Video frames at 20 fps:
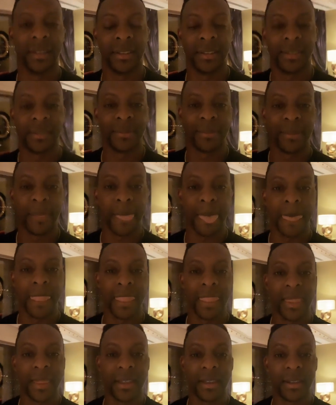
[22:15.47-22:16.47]

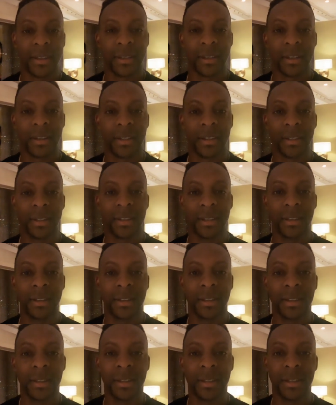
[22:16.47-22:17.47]

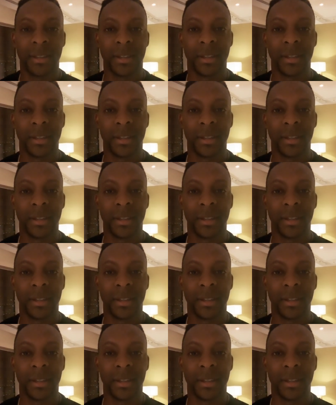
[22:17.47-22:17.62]
[no speech]